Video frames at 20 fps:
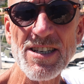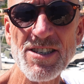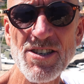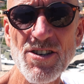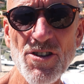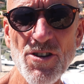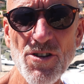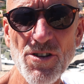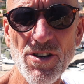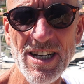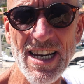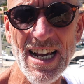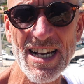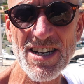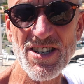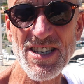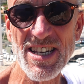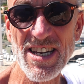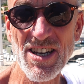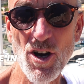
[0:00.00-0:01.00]
so you could
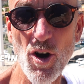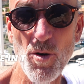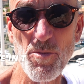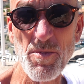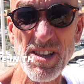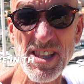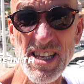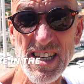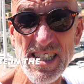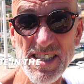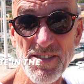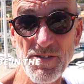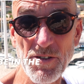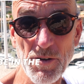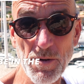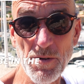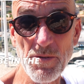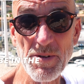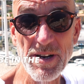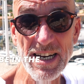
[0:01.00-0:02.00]
actually copy this if
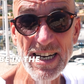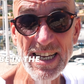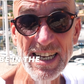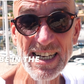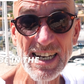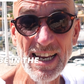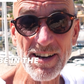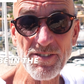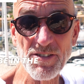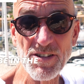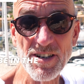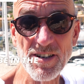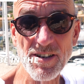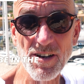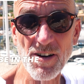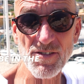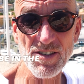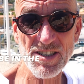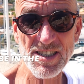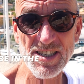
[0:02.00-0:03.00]
you were really clever, and
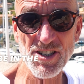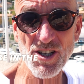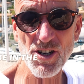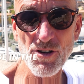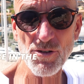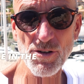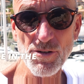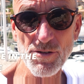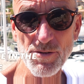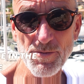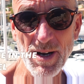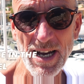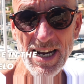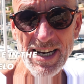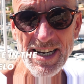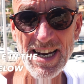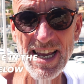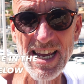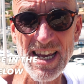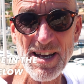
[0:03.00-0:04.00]
obviously don't use my
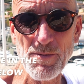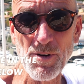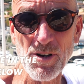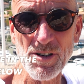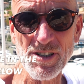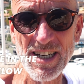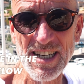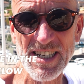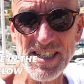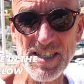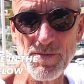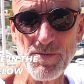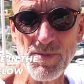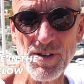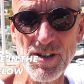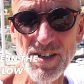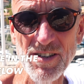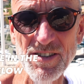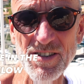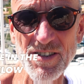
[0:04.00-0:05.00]
name or date of
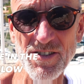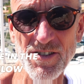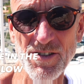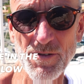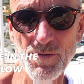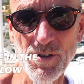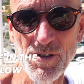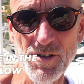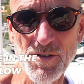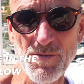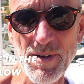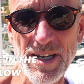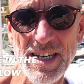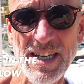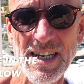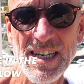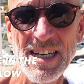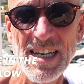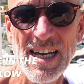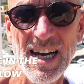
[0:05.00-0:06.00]
birth because you want to be
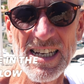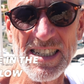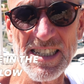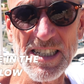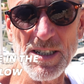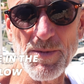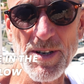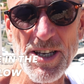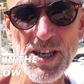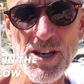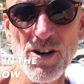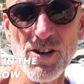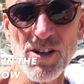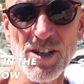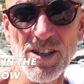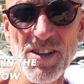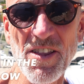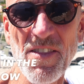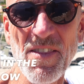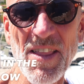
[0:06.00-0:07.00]
a little bit
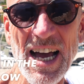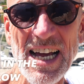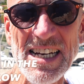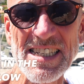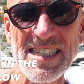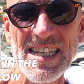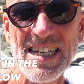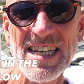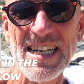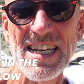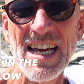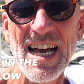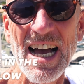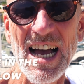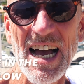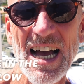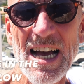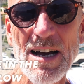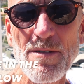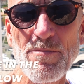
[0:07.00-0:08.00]
younger than that.
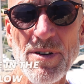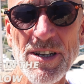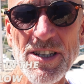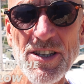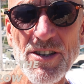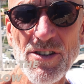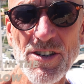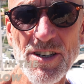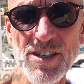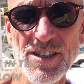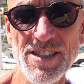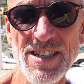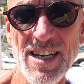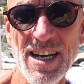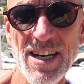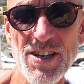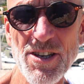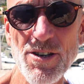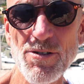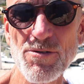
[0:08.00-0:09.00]
But you could
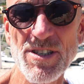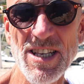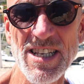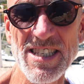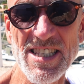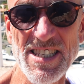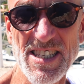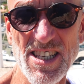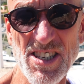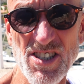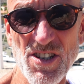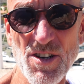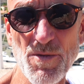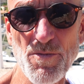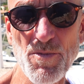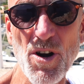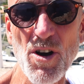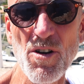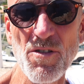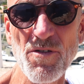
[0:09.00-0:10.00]
use this as a sort
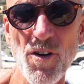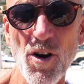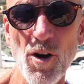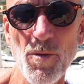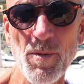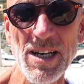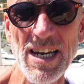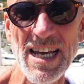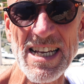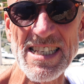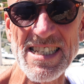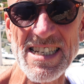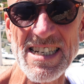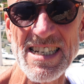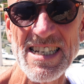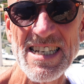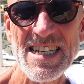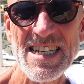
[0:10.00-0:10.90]
of pro forma letter,